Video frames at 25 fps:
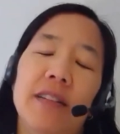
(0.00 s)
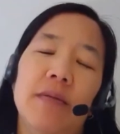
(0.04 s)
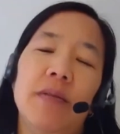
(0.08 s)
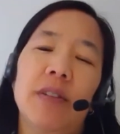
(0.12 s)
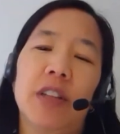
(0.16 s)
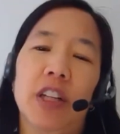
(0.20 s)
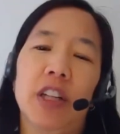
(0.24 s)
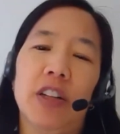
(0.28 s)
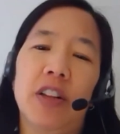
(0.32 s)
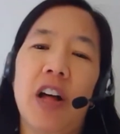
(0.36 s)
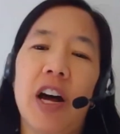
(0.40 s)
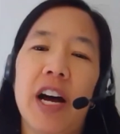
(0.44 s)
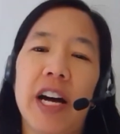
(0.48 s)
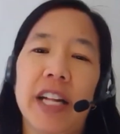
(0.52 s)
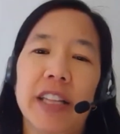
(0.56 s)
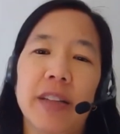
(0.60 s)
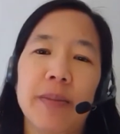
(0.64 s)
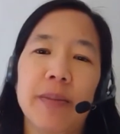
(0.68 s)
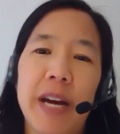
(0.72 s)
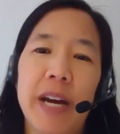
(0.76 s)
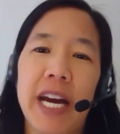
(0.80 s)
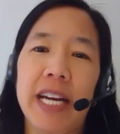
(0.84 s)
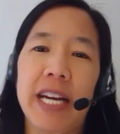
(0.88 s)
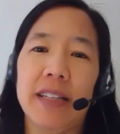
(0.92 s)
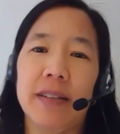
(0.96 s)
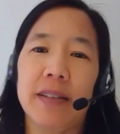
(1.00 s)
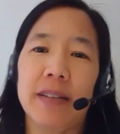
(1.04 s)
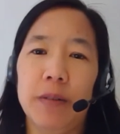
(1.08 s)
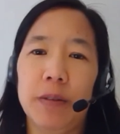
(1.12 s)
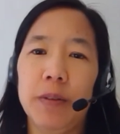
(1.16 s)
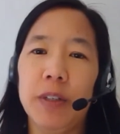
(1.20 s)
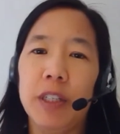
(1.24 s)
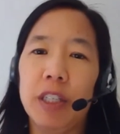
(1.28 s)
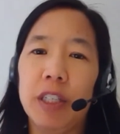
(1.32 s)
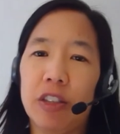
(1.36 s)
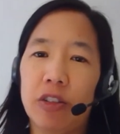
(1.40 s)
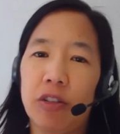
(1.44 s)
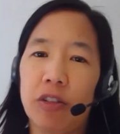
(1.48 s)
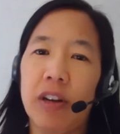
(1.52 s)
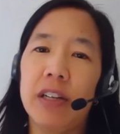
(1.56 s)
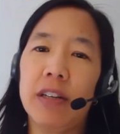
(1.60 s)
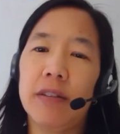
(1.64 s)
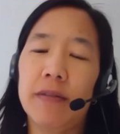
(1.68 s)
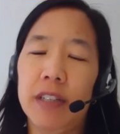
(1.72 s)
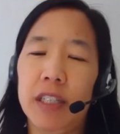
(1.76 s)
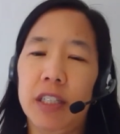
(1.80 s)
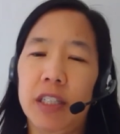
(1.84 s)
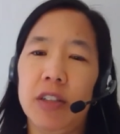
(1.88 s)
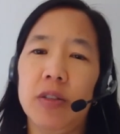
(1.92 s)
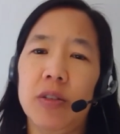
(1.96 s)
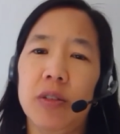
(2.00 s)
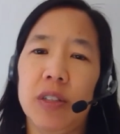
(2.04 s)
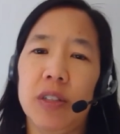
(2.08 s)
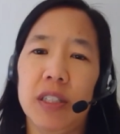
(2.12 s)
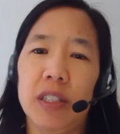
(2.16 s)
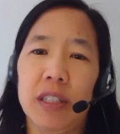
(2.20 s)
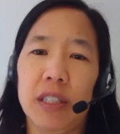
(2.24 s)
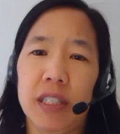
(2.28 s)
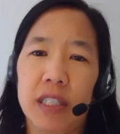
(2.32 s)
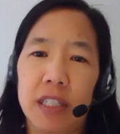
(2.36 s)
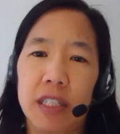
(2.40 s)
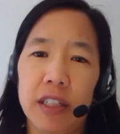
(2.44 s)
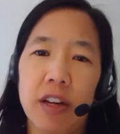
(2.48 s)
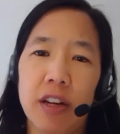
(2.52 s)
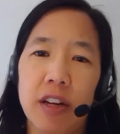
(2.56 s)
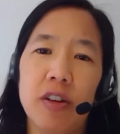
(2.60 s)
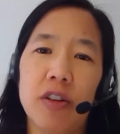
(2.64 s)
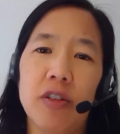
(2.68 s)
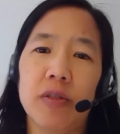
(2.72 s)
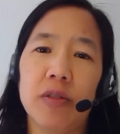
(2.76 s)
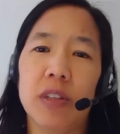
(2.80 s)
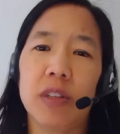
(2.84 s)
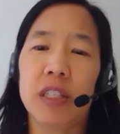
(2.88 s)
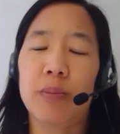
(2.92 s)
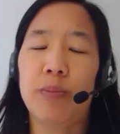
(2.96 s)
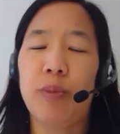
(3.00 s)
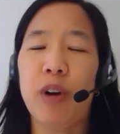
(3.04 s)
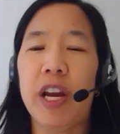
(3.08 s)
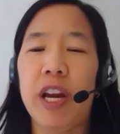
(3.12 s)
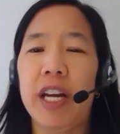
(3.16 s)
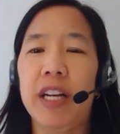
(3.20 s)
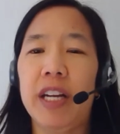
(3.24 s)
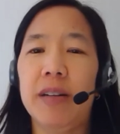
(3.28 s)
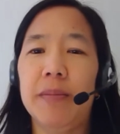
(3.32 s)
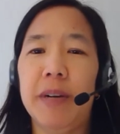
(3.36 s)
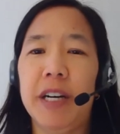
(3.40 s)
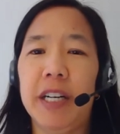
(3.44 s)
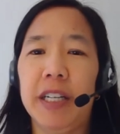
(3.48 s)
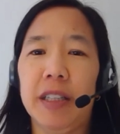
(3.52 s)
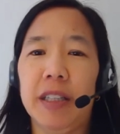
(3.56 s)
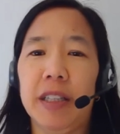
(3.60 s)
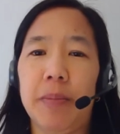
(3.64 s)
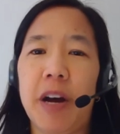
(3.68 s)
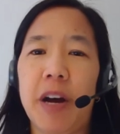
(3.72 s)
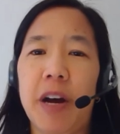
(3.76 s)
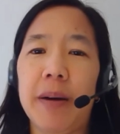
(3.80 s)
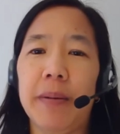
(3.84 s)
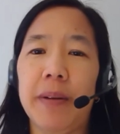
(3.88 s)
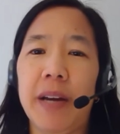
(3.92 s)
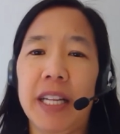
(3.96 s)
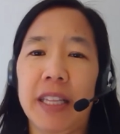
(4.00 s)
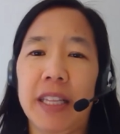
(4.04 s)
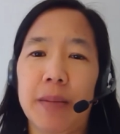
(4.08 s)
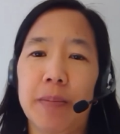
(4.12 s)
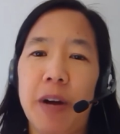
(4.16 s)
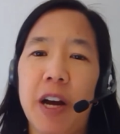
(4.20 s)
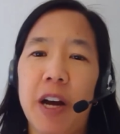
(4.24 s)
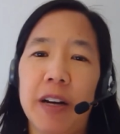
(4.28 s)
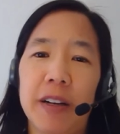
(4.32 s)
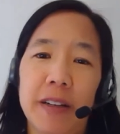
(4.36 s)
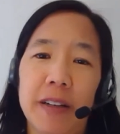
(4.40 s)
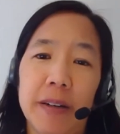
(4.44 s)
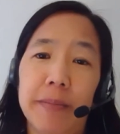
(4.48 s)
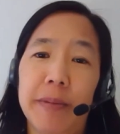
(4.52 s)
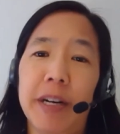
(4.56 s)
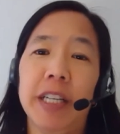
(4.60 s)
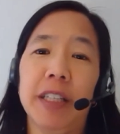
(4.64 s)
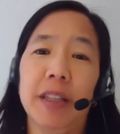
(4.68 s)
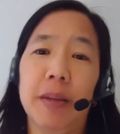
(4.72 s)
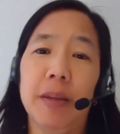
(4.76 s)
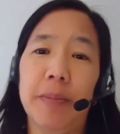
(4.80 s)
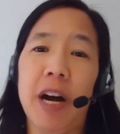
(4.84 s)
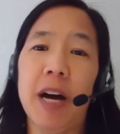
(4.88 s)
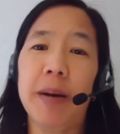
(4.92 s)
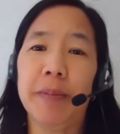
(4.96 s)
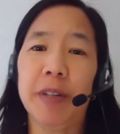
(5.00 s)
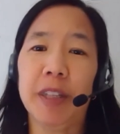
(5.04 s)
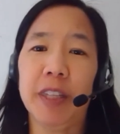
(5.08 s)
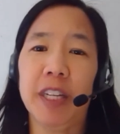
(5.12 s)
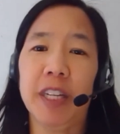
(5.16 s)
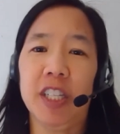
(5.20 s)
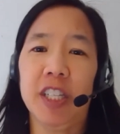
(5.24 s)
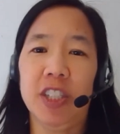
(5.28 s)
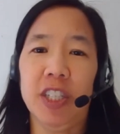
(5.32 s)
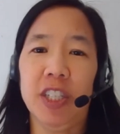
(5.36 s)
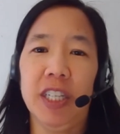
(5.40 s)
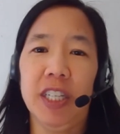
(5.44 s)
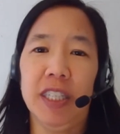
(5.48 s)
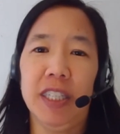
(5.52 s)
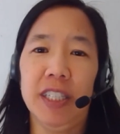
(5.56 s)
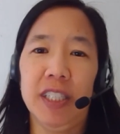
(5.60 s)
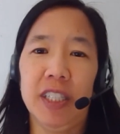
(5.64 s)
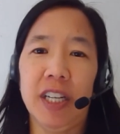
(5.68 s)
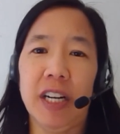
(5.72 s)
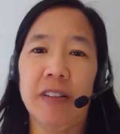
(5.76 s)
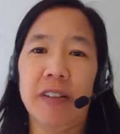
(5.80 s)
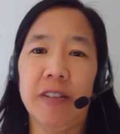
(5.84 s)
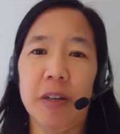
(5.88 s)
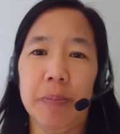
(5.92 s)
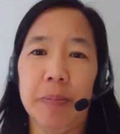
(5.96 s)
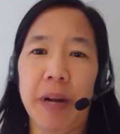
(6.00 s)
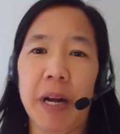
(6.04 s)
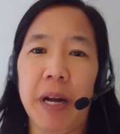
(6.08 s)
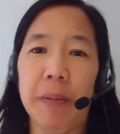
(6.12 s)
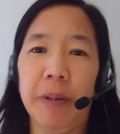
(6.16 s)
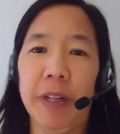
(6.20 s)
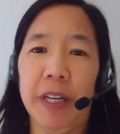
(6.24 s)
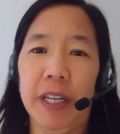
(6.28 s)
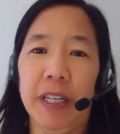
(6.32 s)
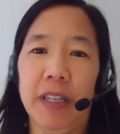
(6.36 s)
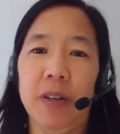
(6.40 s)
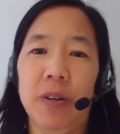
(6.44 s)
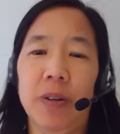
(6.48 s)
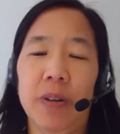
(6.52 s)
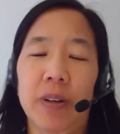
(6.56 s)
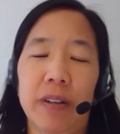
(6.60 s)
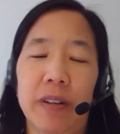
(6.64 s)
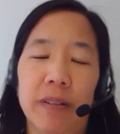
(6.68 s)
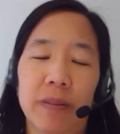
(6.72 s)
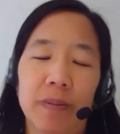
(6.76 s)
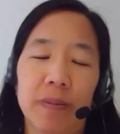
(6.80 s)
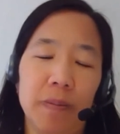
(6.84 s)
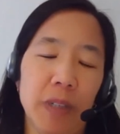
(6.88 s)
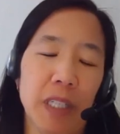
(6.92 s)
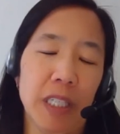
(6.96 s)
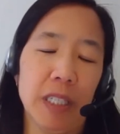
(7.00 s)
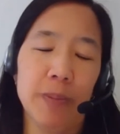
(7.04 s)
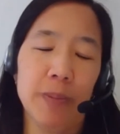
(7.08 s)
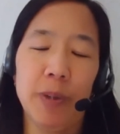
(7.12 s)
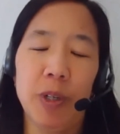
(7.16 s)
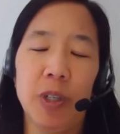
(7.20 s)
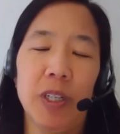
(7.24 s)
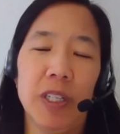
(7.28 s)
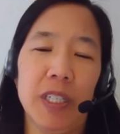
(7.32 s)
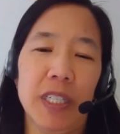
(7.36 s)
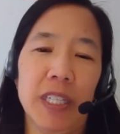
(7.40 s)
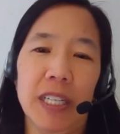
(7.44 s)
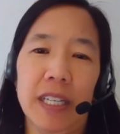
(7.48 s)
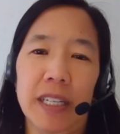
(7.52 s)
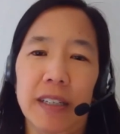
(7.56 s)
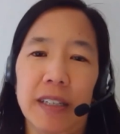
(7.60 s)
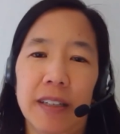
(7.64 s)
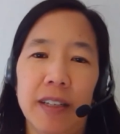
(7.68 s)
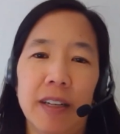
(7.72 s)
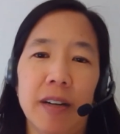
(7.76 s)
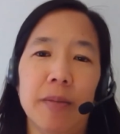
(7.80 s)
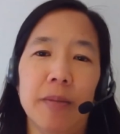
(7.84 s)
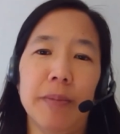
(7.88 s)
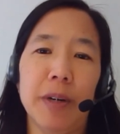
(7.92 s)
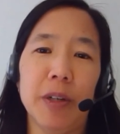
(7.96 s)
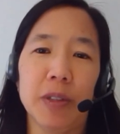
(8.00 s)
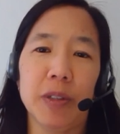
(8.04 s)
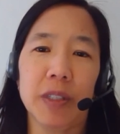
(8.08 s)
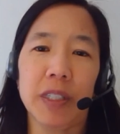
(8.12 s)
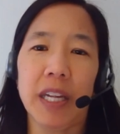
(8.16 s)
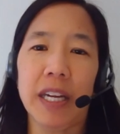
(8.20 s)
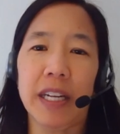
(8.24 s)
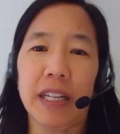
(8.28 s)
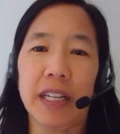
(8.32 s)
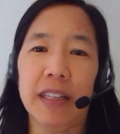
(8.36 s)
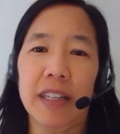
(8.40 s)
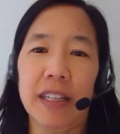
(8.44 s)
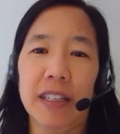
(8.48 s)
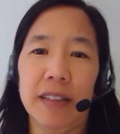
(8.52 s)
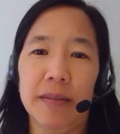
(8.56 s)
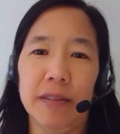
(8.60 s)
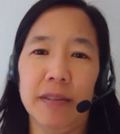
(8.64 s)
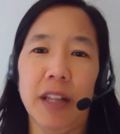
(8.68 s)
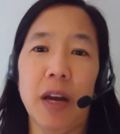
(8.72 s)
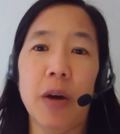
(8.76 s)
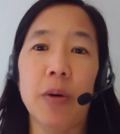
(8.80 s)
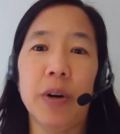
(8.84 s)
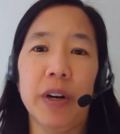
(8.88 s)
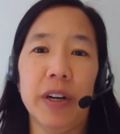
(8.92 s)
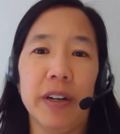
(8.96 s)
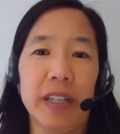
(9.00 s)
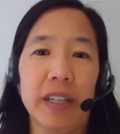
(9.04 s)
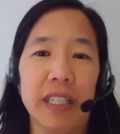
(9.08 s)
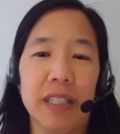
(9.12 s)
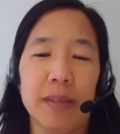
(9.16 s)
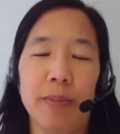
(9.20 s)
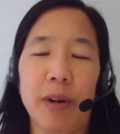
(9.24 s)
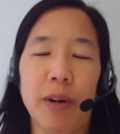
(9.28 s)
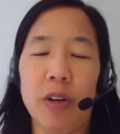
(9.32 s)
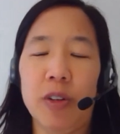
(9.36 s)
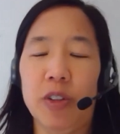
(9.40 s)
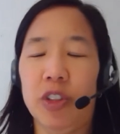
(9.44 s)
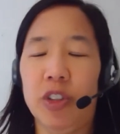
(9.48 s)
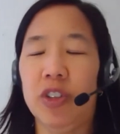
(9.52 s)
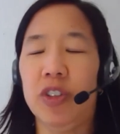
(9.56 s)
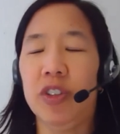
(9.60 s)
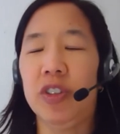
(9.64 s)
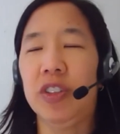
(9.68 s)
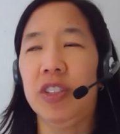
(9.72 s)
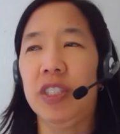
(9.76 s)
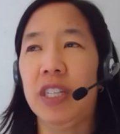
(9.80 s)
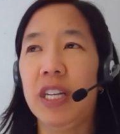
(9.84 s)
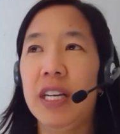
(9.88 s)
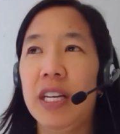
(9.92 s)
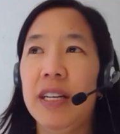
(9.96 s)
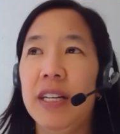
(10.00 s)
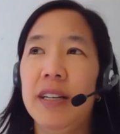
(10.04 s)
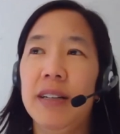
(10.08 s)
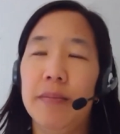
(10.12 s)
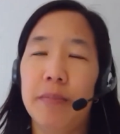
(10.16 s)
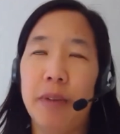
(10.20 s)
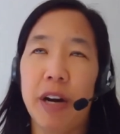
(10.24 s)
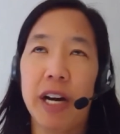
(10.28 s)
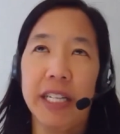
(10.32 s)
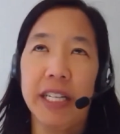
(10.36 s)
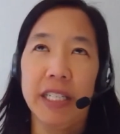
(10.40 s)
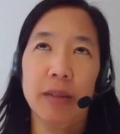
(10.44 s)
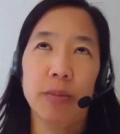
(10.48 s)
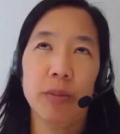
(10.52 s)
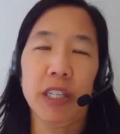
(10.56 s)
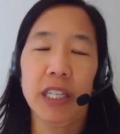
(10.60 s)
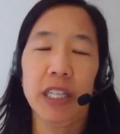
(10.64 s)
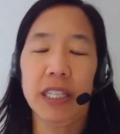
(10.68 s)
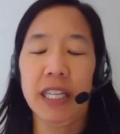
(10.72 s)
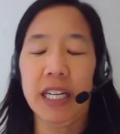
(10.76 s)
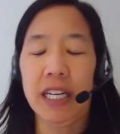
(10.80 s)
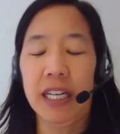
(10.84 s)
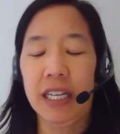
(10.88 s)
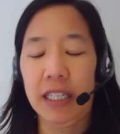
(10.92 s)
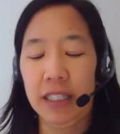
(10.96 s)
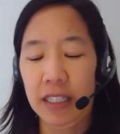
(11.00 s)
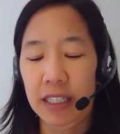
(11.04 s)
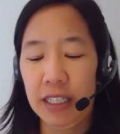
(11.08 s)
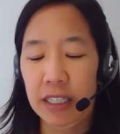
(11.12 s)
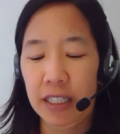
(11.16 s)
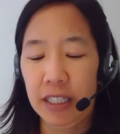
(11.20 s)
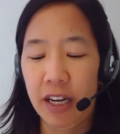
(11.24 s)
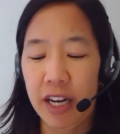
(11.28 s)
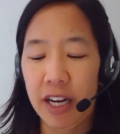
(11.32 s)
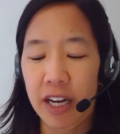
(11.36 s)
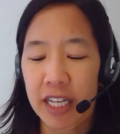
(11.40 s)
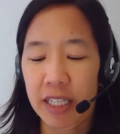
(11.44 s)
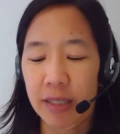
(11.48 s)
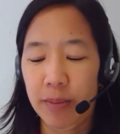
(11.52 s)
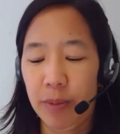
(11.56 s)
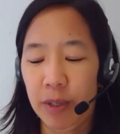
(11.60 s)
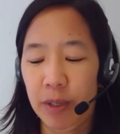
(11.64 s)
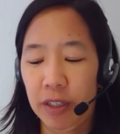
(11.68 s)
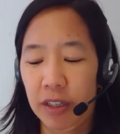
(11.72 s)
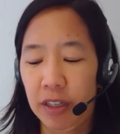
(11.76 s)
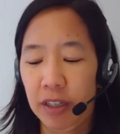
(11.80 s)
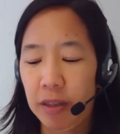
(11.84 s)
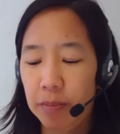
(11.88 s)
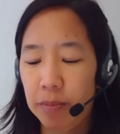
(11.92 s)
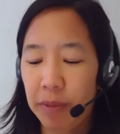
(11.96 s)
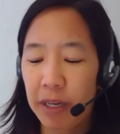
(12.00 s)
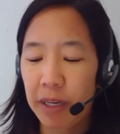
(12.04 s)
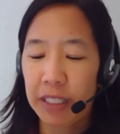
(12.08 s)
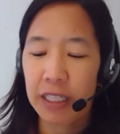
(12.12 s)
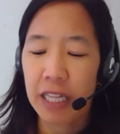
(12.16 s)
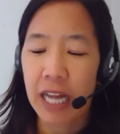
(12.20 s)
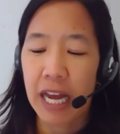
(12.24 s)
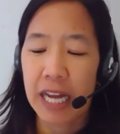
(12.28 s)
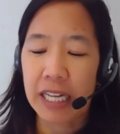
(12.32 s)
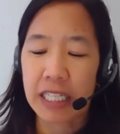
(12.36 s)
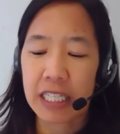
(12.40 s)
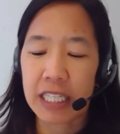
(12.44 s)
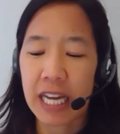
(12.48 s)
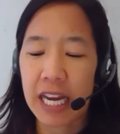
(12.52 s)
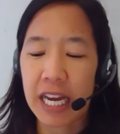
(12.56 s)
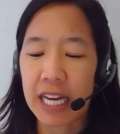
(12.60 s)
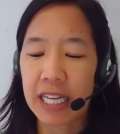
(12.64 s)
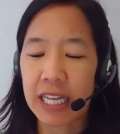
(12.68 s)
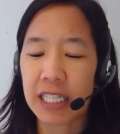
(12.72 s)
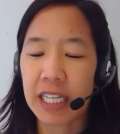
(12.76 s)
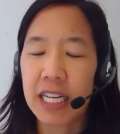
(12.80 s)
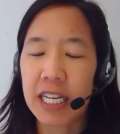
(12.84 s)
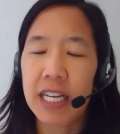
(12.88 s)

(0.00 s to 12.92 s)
With the cloth mask, we're really trying to reduce and slow spread among the population, the general public, who are experiencing, most likely lower exposures possibly than in the hospital. But that said,